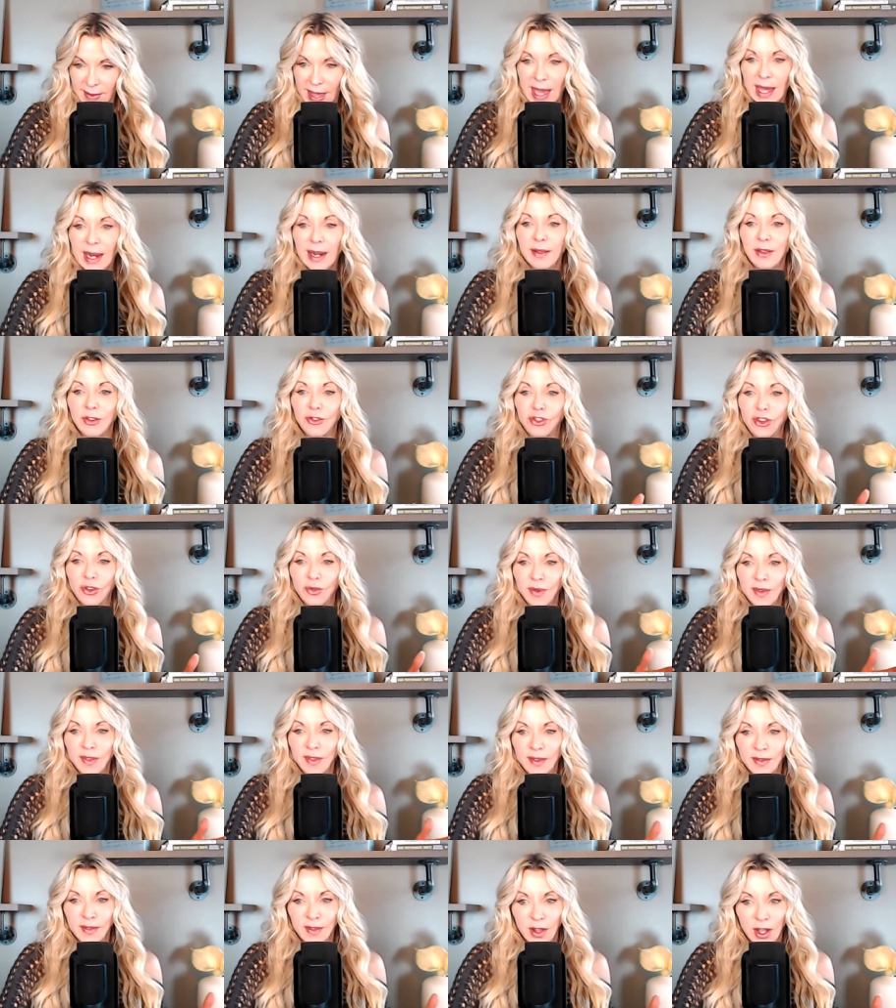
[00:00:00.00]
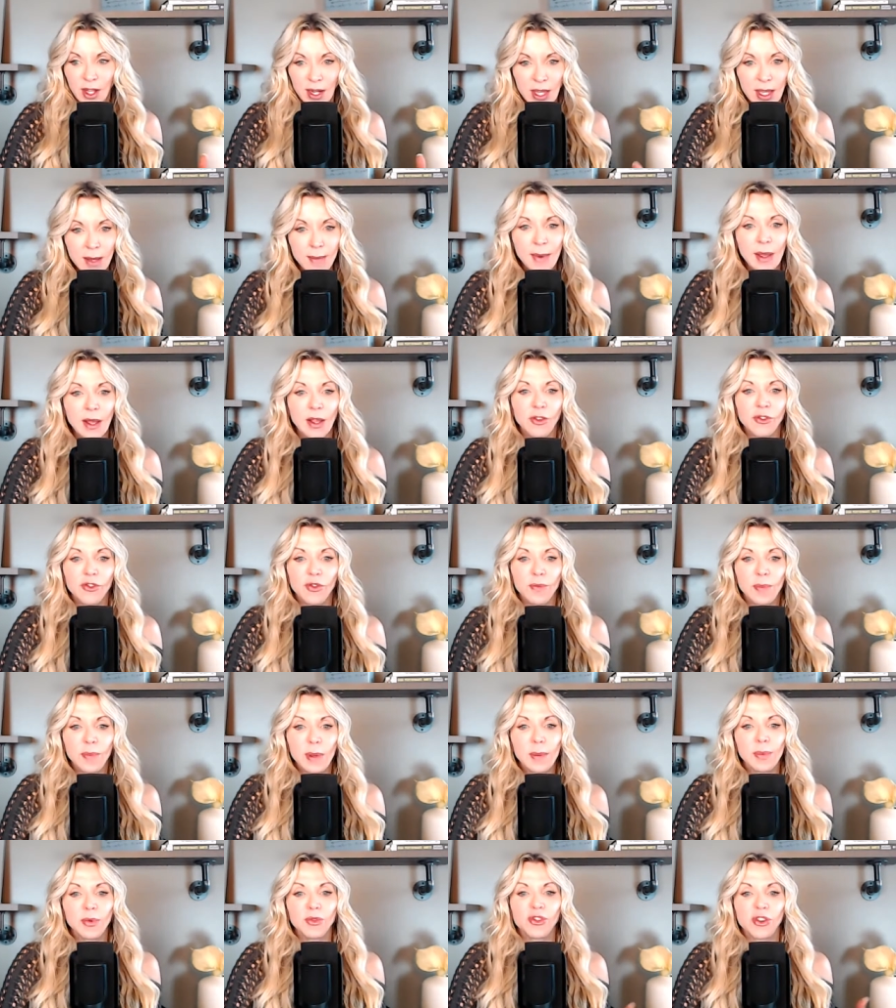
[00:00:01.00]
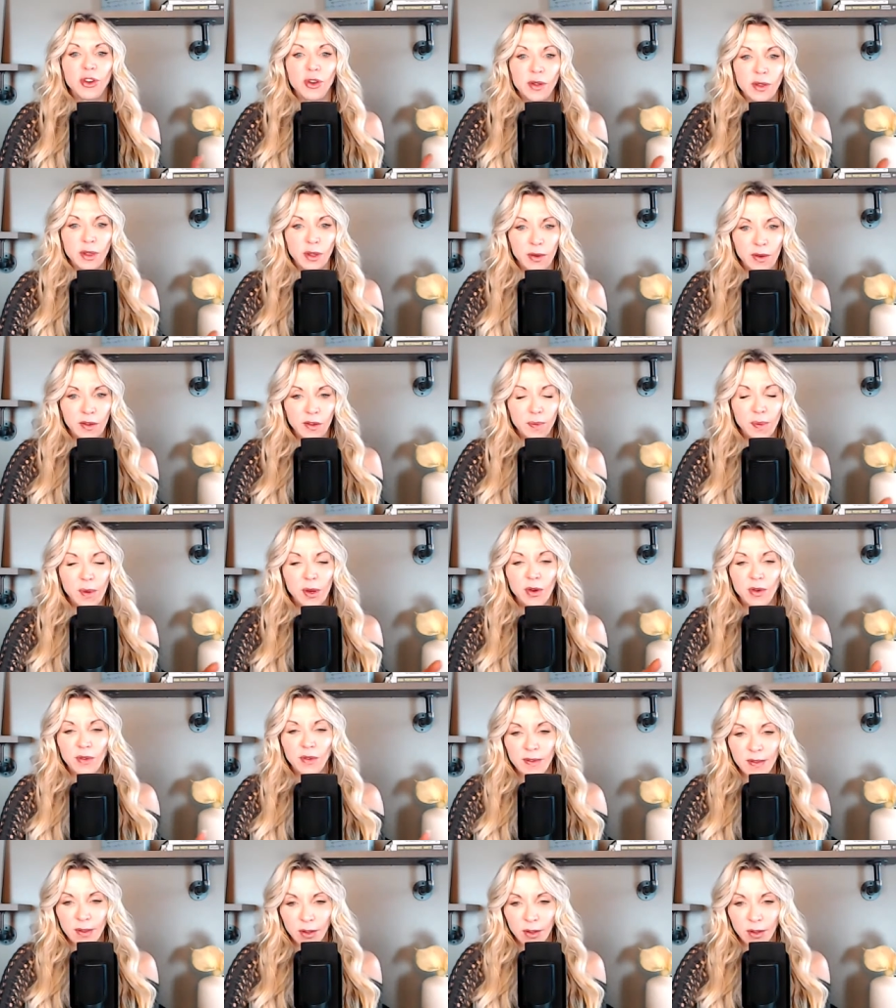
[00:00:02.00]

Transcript: Adding that she receives a lot of emails from people sharing their experience